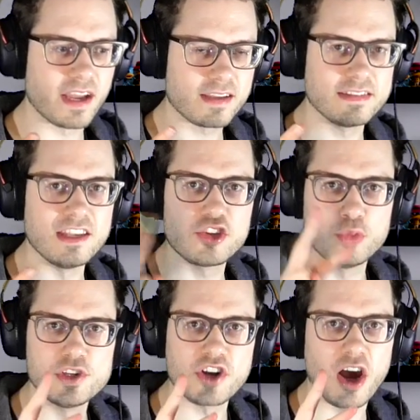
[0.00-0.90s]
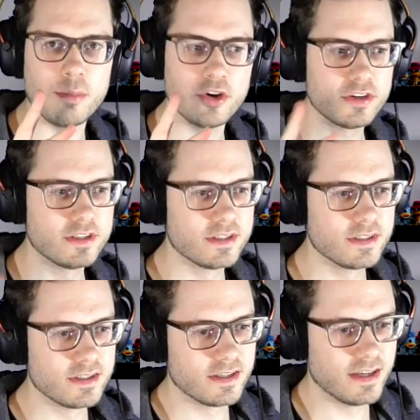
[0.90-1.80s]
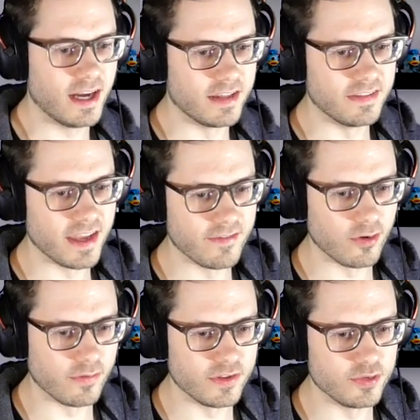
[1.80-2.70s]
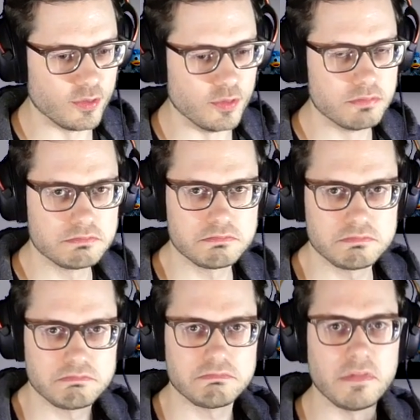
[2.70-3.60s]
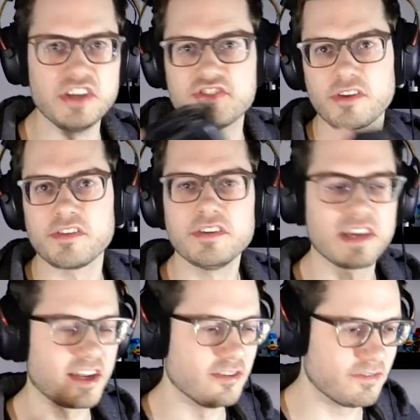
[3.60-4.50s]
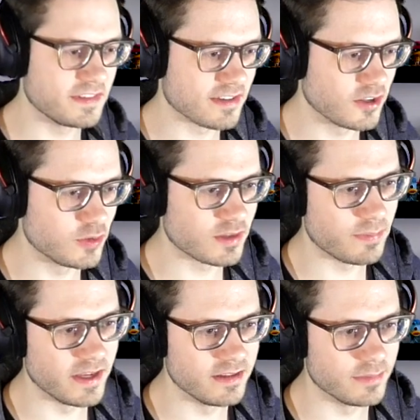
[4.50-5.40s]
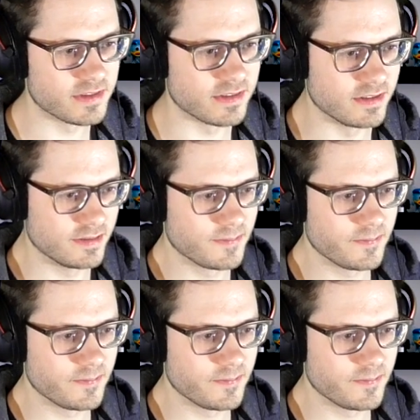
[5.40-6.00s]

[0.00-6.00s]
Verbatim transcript: like they switch armor and they evolve into each other, kind of. It's hard to explain, but uh,